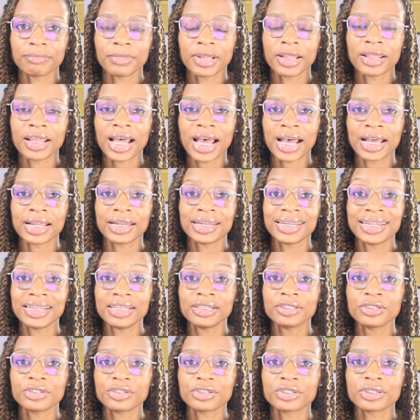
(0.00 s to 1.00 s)
that
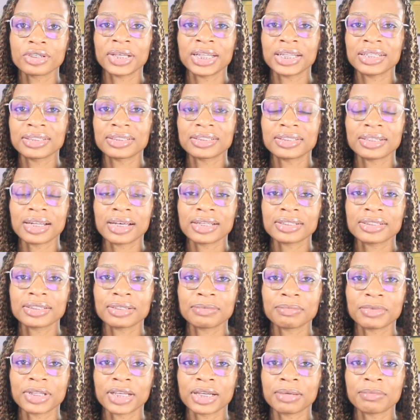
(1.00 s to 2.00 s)
niche, and it's not
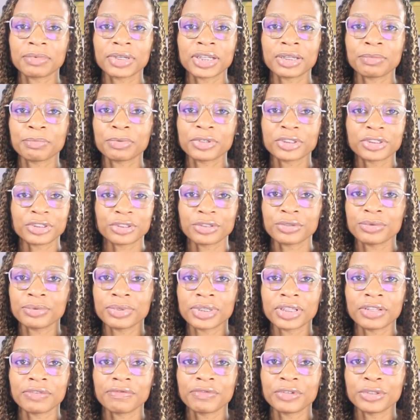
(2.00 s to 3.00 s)
something I'm going to pursue
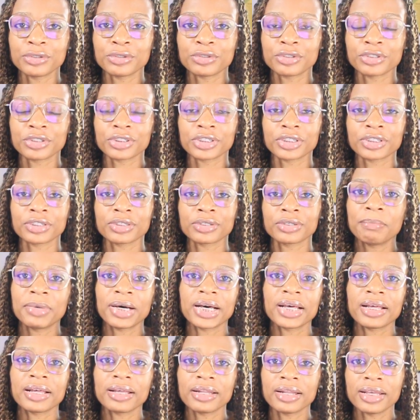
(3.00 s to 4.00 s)
in the future.
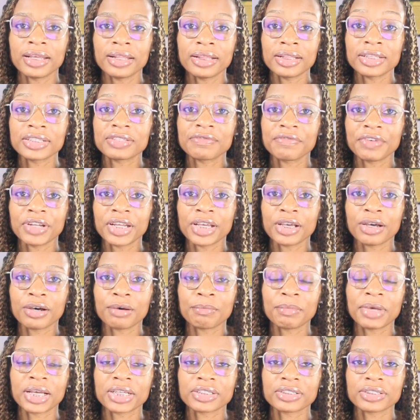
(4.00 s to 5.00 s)
But in this video,
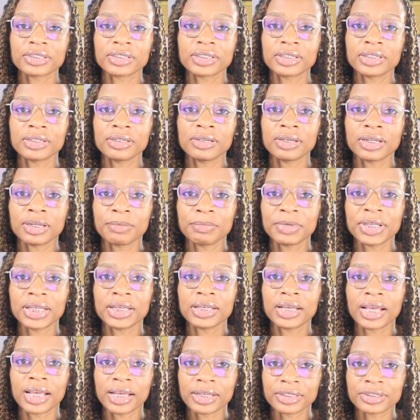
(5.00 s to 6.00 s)
I'm actually going to
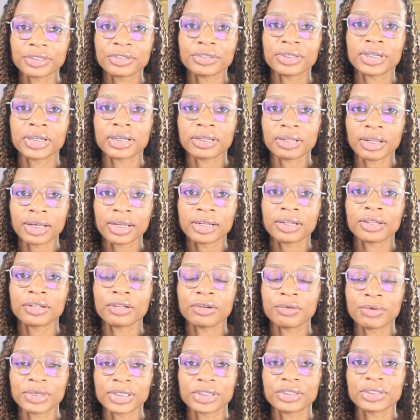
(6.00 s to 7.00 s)
be answering a lot of the
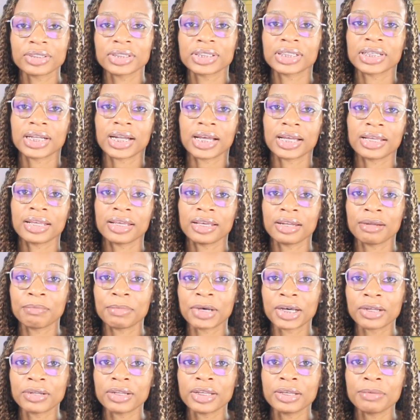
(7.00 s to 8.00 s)
questions that I get
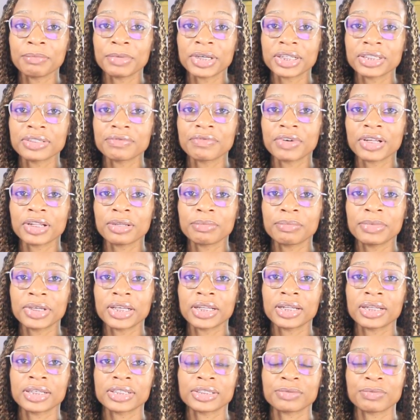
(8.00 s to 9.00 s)
about email
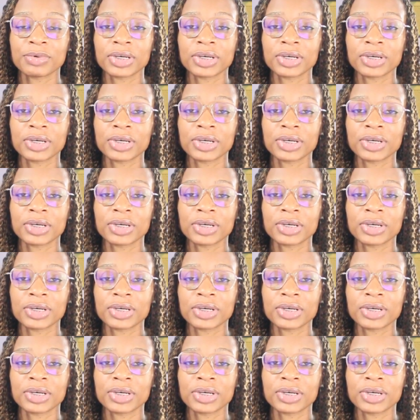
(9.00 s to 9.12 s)
development, as